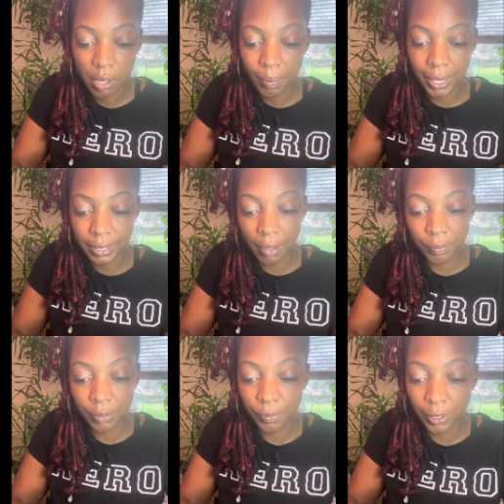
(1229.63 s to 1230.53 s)
But I
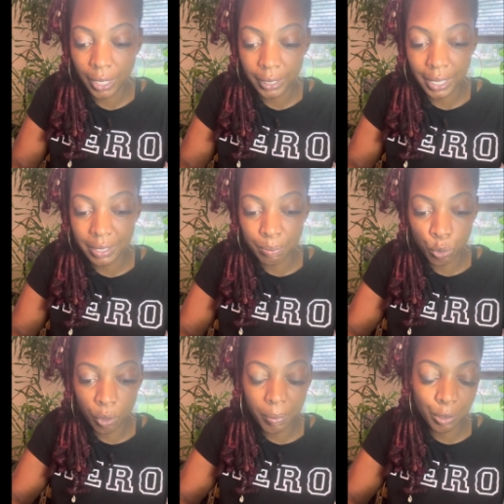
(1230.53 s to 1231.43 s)
definitely feel like that's
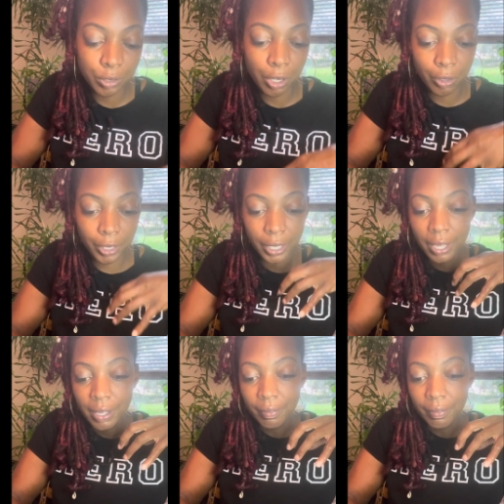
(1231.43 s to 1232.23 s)
more about turning